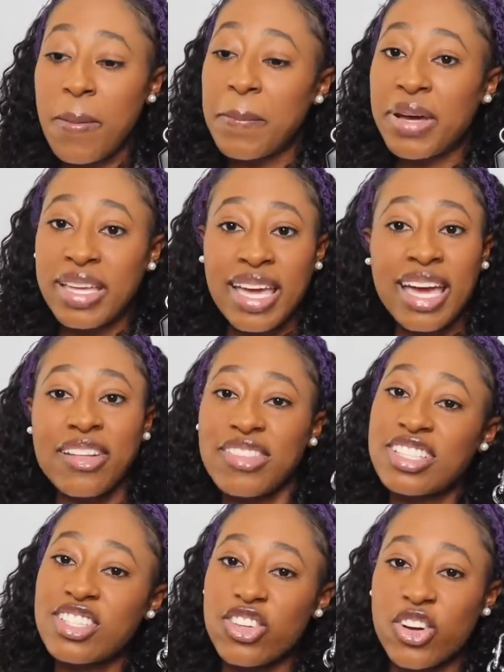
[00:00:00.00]
But yeah,
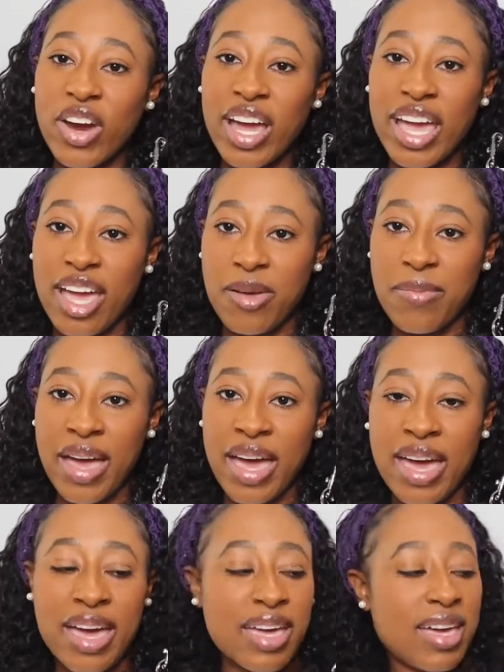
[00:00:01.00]
this is a great
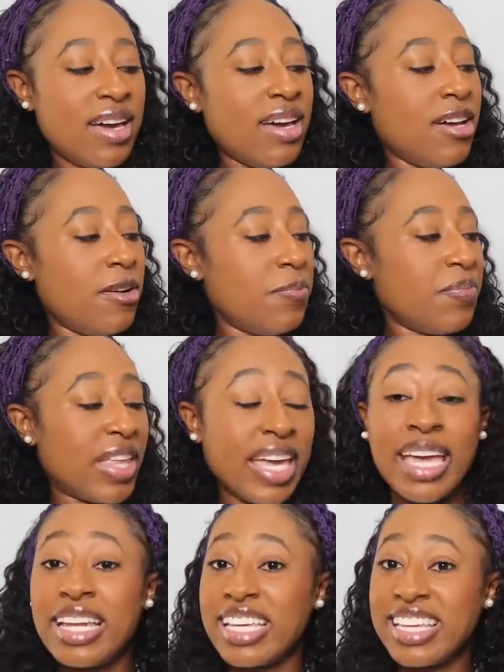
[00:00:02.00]
handbag,
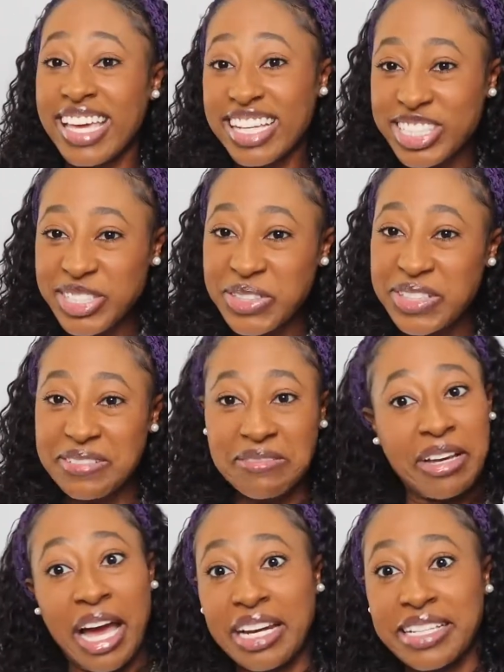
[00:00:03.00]
and yes, you
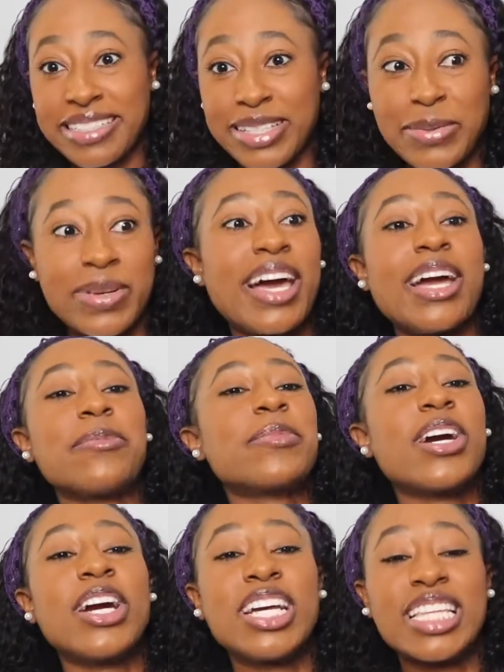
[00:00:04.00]
got to see what I am
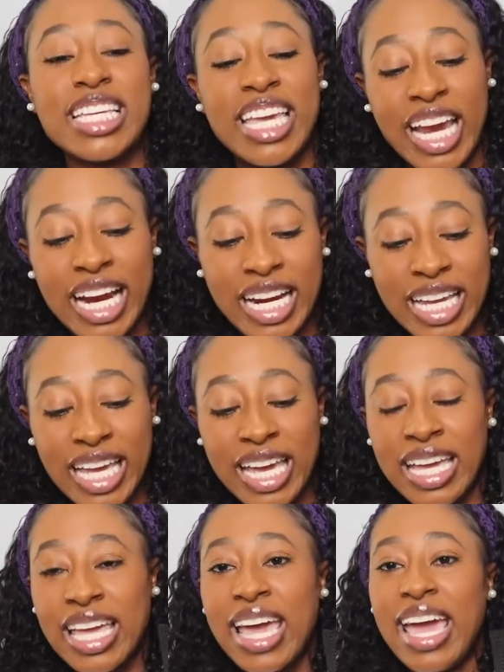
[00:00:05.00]
currently
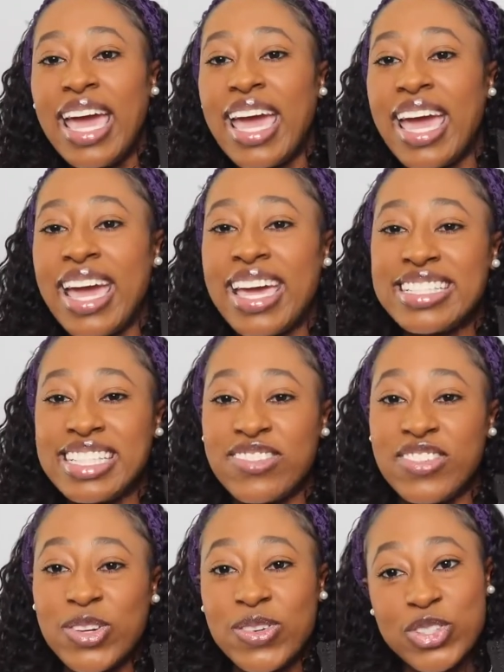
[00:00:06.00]
carrying. And
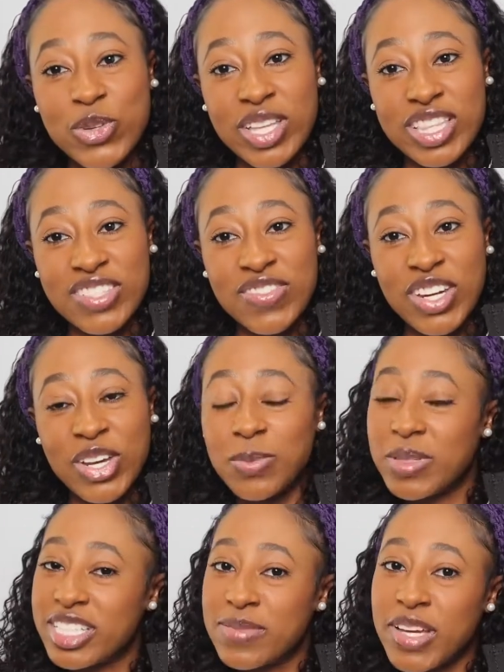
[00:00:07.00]
if you enjoyed this video,
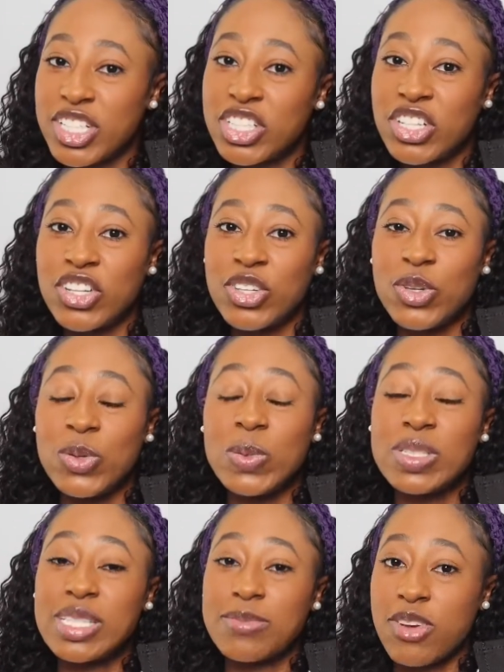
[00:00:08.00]
please make sure
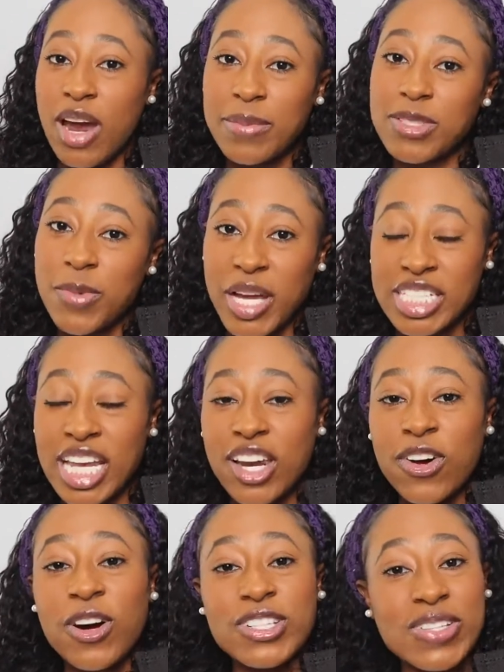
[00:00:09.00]
you subscribe to my
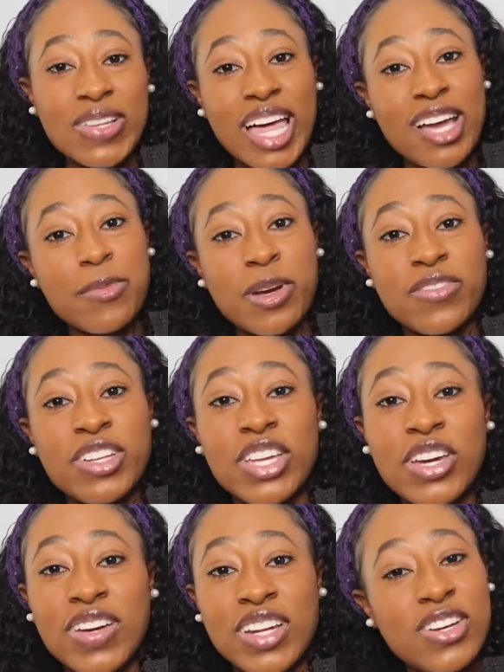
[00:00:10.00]
channel, also like my
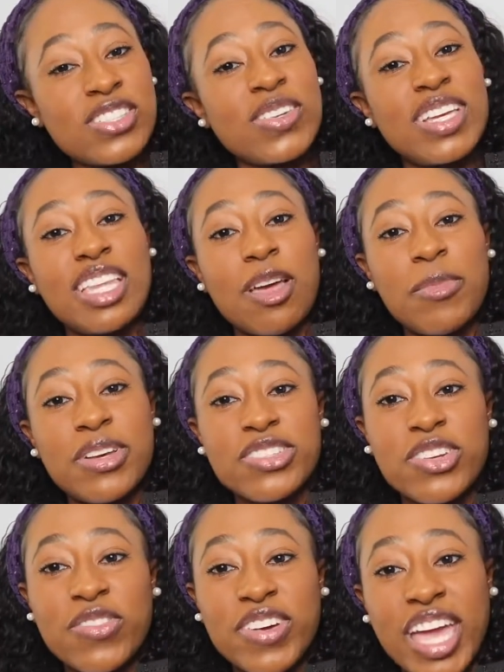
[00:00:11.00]
video, and also hit that bell
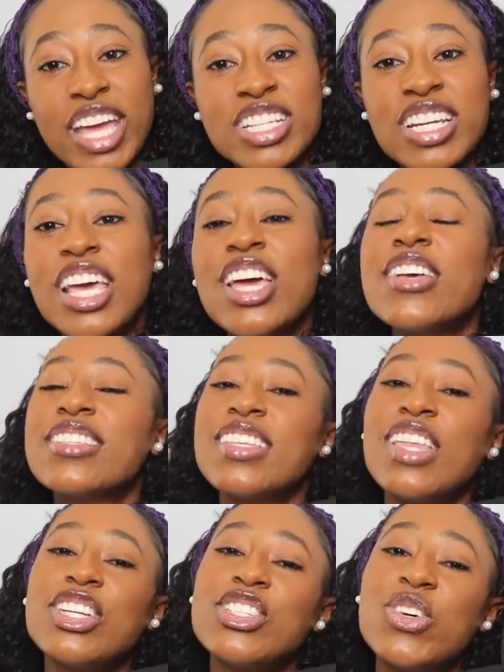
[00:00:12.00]
notification so
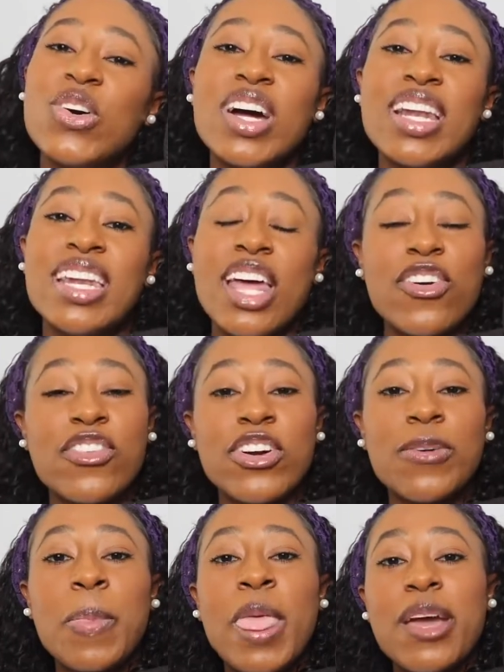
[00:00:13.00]
that you'll
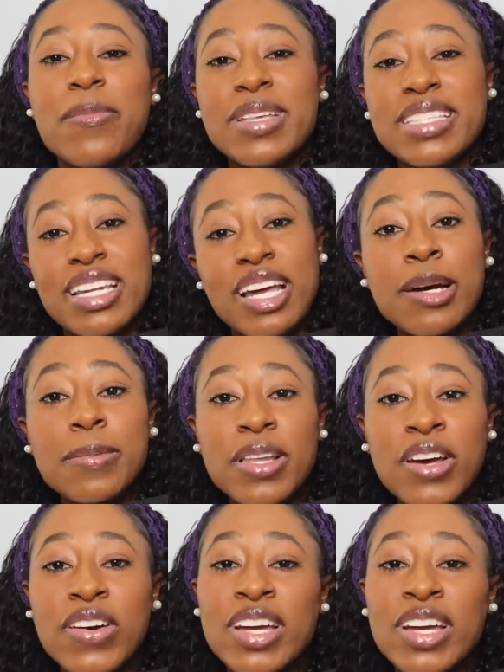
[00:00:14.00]
never miss an upload.